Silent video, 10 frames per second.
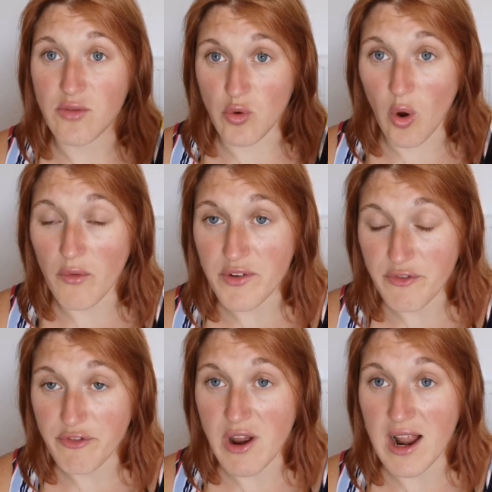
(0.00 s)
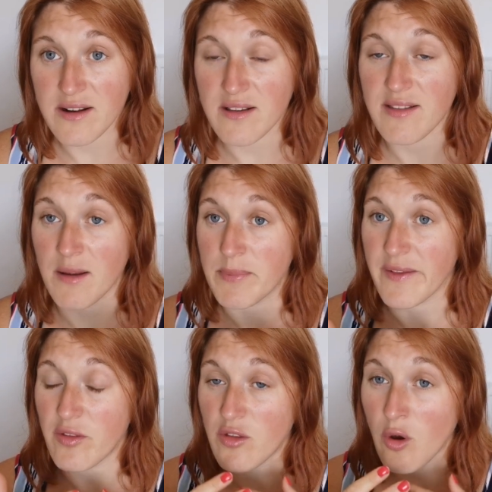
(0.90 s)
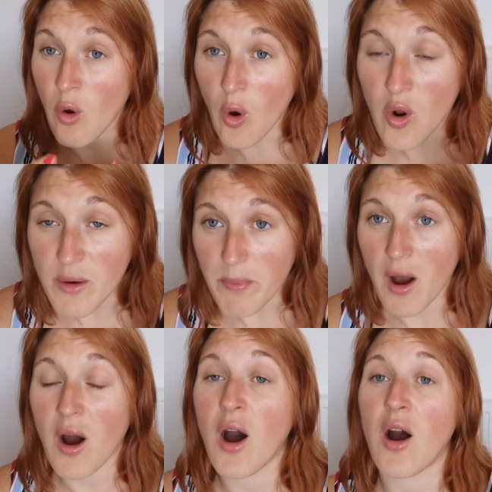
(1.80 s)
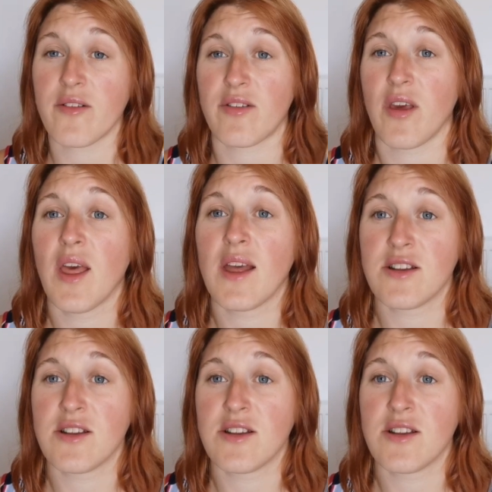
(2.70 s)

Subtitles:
in northern France had been torn apart